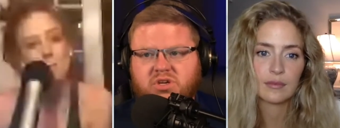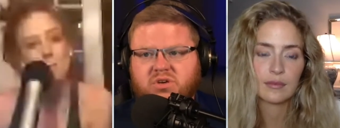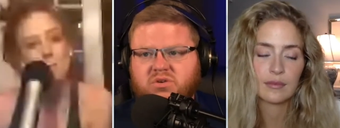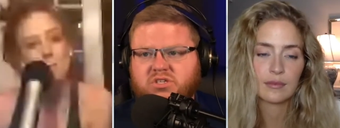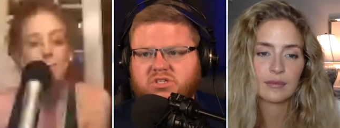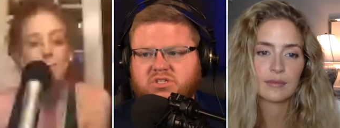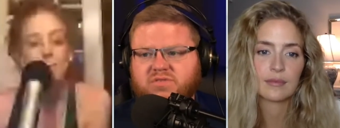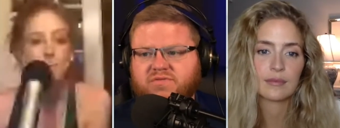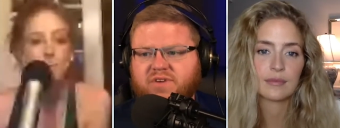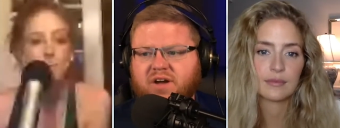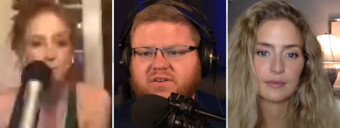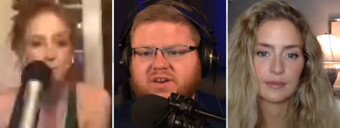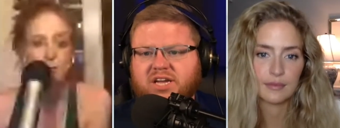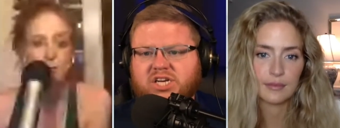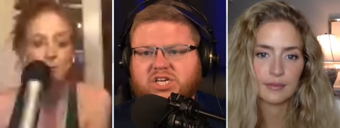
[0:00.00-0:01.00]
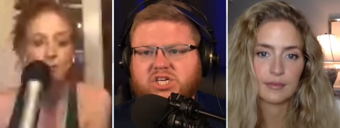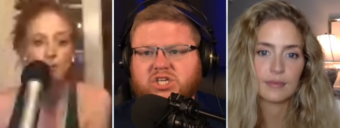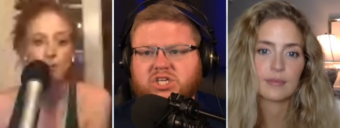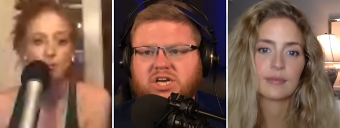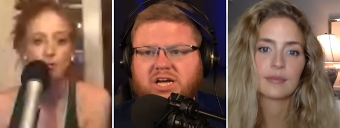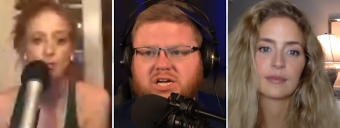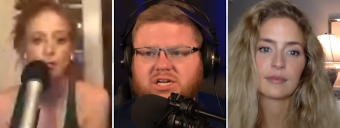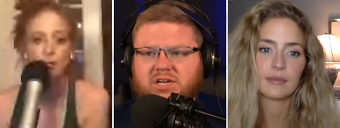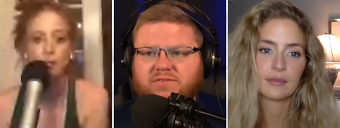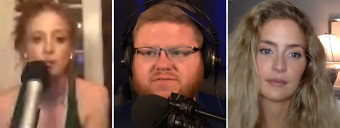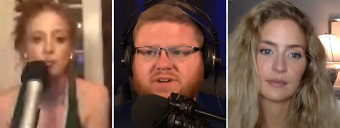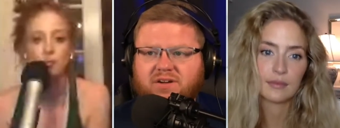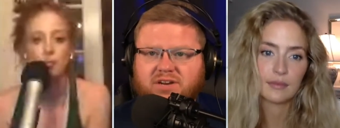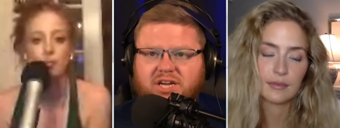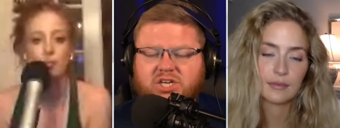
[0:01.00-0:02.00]
Speaker 1: which is a foundation, a
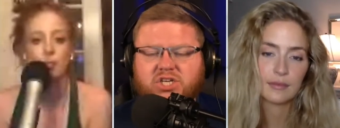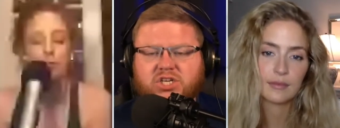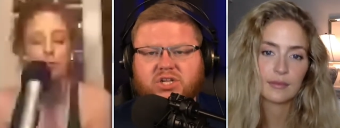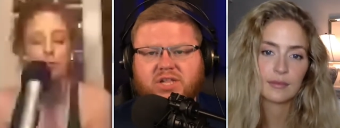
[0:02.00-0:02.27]
foundational